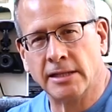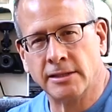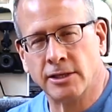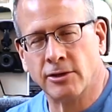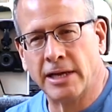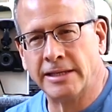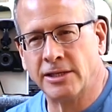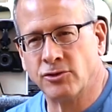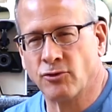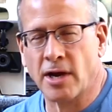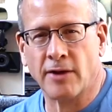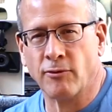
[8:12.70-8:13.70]
there, and then
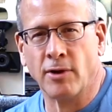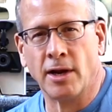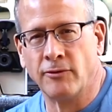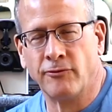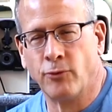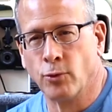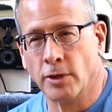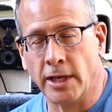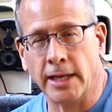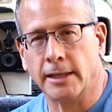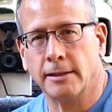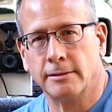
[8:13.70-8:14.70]
drive around for
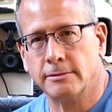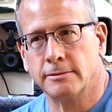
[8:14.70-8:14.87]
like